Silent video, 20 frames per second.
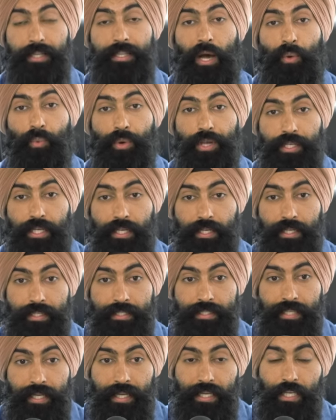That way you can
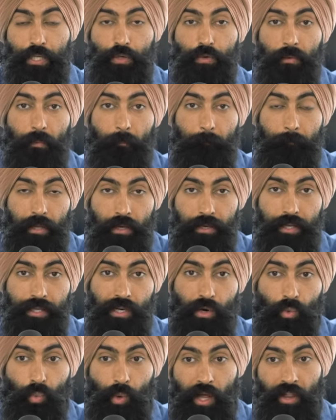continue
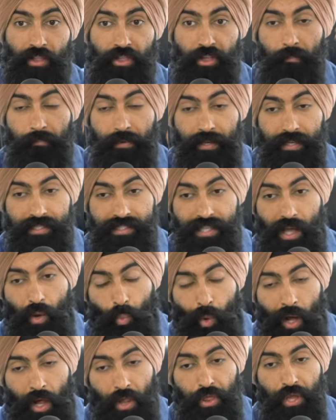building your wealth, because that
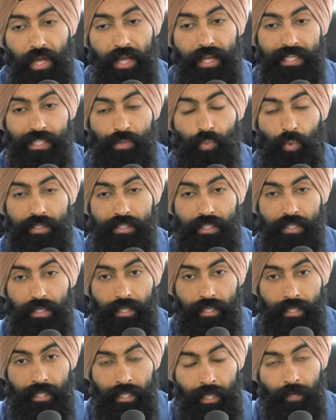wealth is what's going
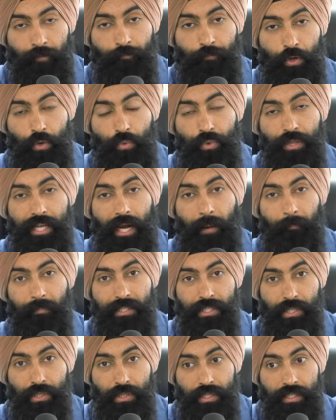to give you the
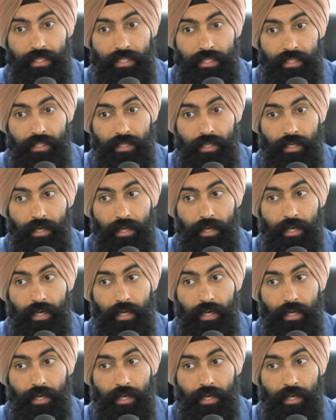opportunity